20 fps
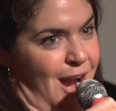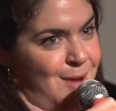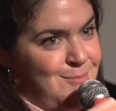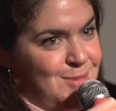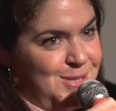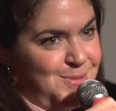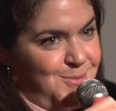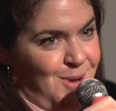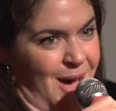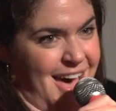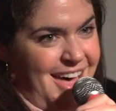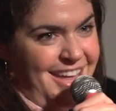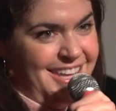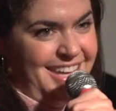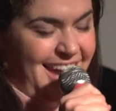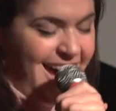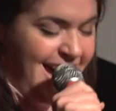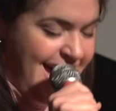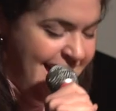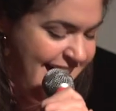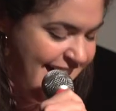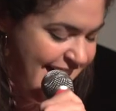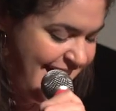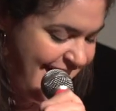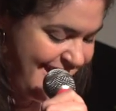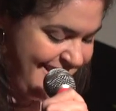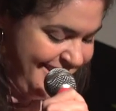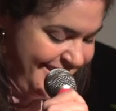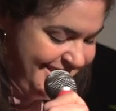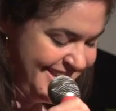crime as well.
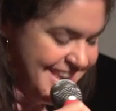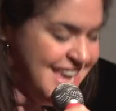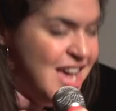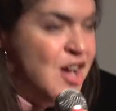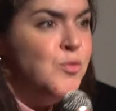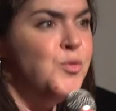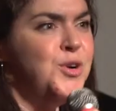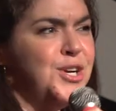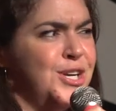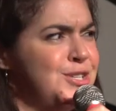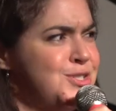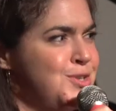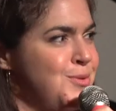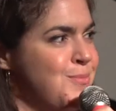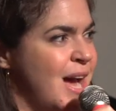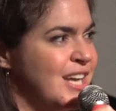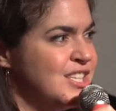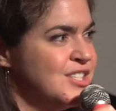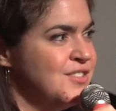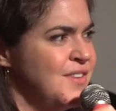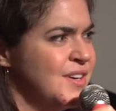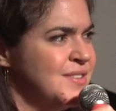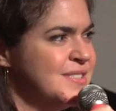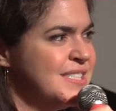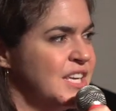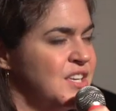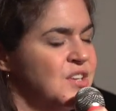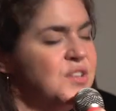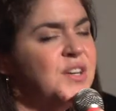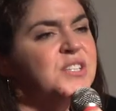Could you imagine if I
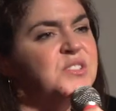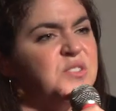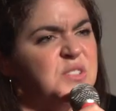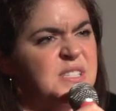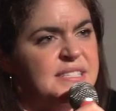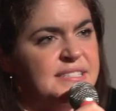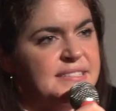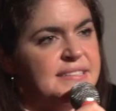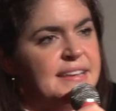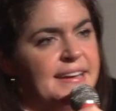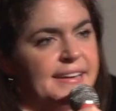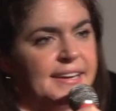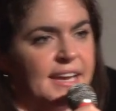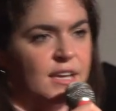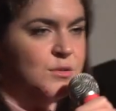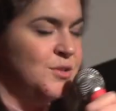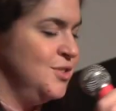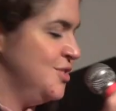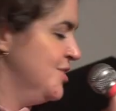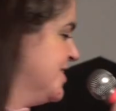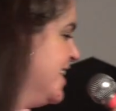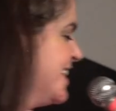was like, you guys are sick? I mean,